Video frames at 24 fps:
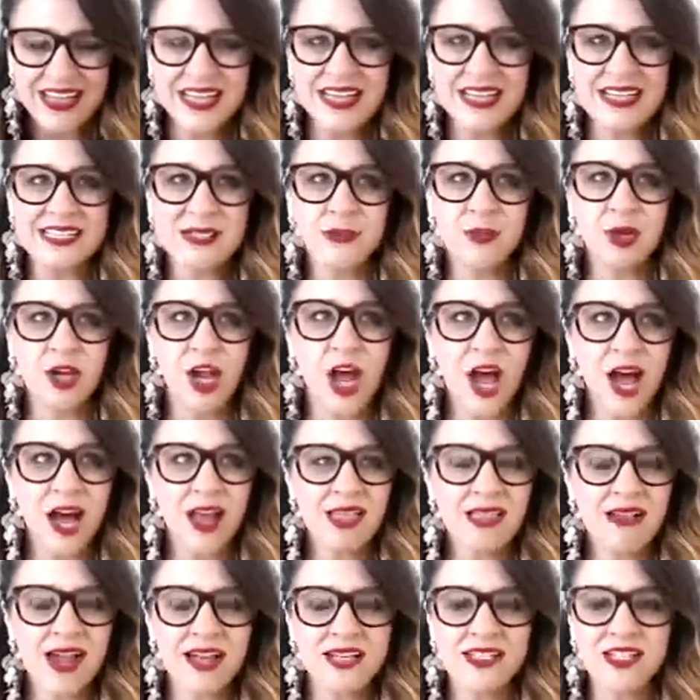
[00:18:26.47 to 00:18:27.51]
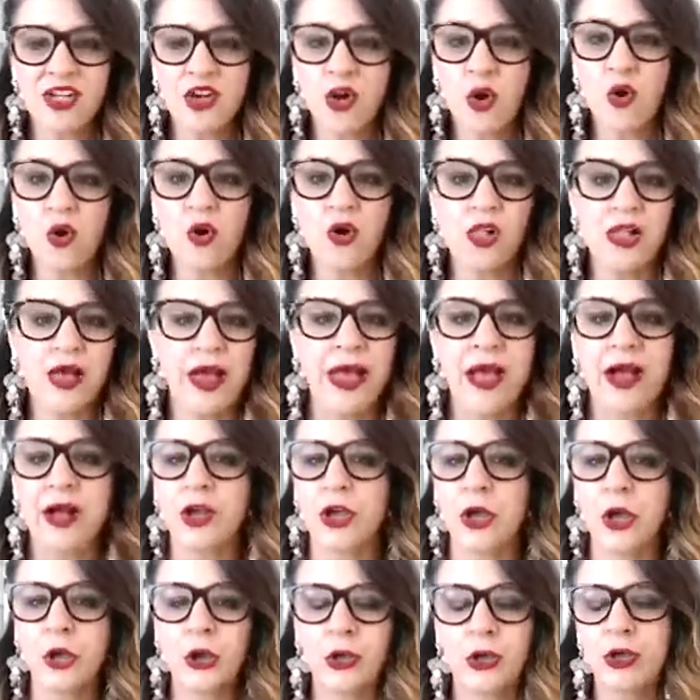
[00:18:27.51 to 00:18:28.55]
It's what I like to call
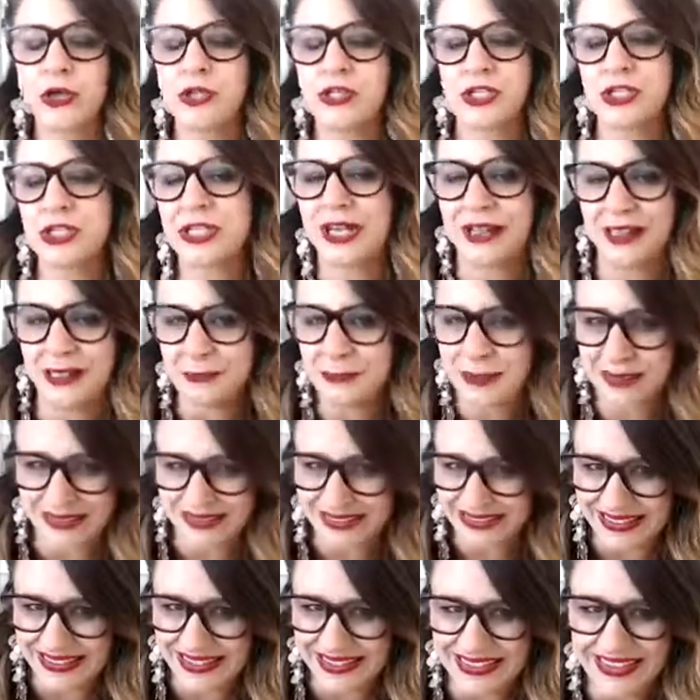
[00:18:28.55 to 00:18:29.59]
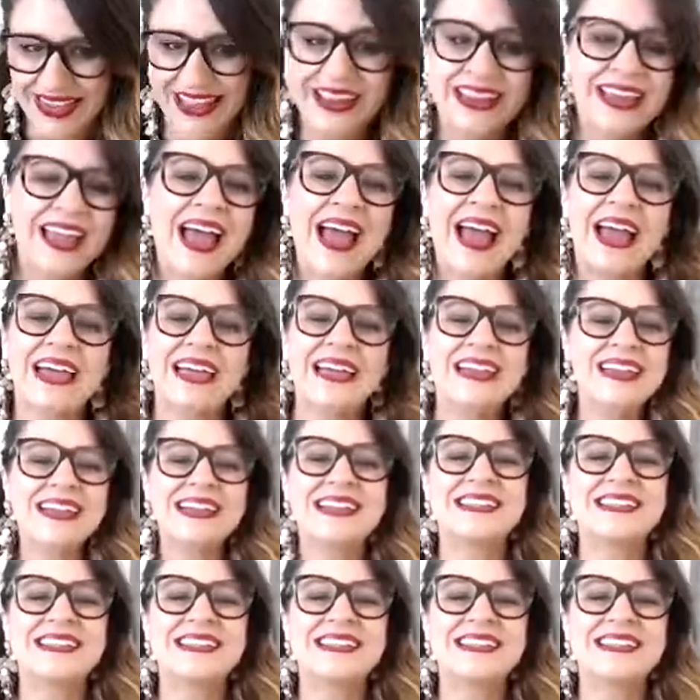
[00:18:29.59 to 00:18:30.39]
our Coco Chanel ability, okay?